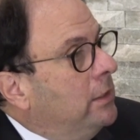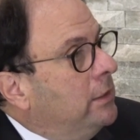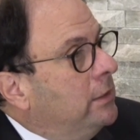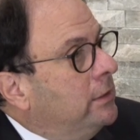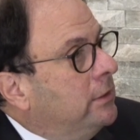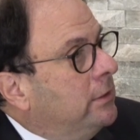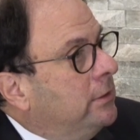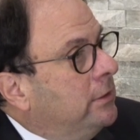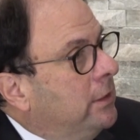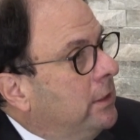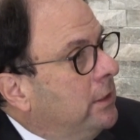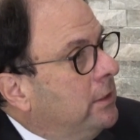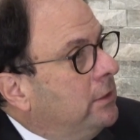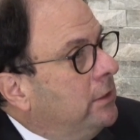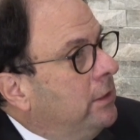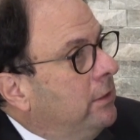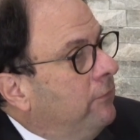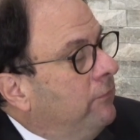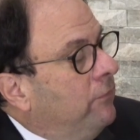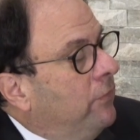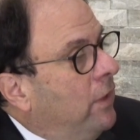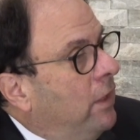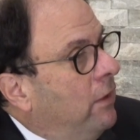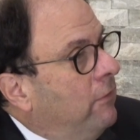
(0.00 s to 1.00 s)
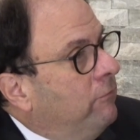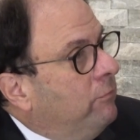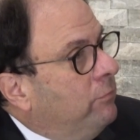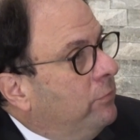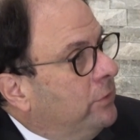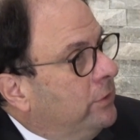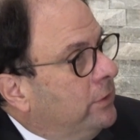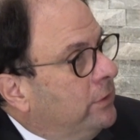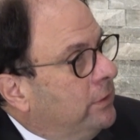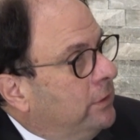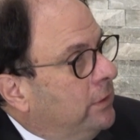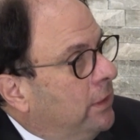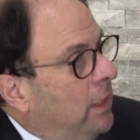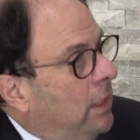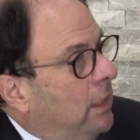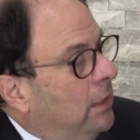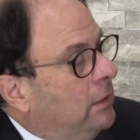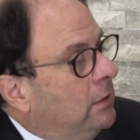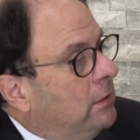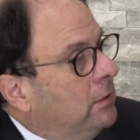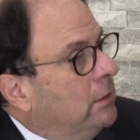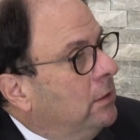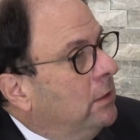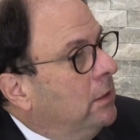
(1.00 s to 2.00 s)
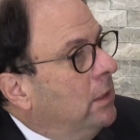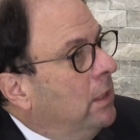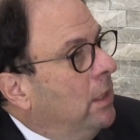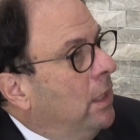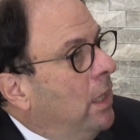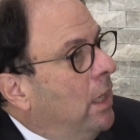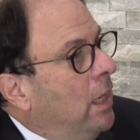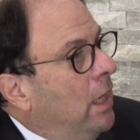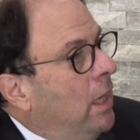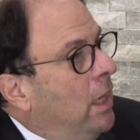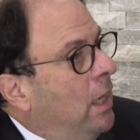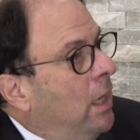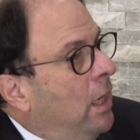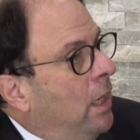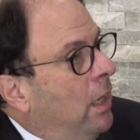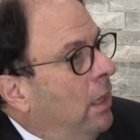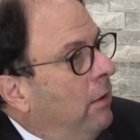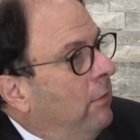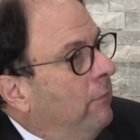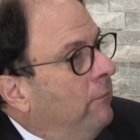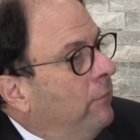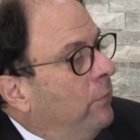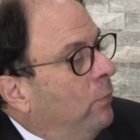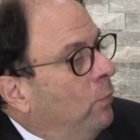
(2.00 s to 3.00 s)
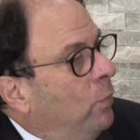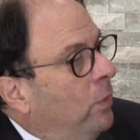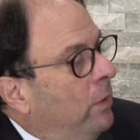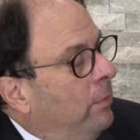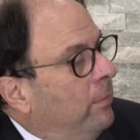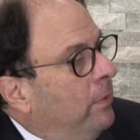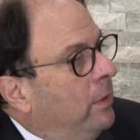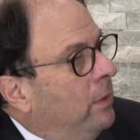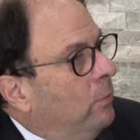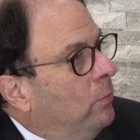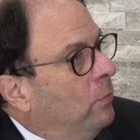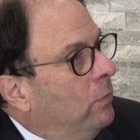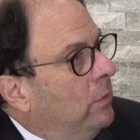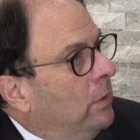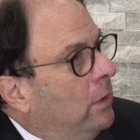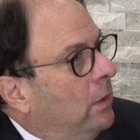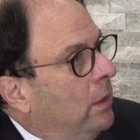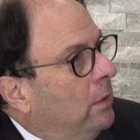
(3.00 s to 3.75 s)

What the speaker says: 65% of women,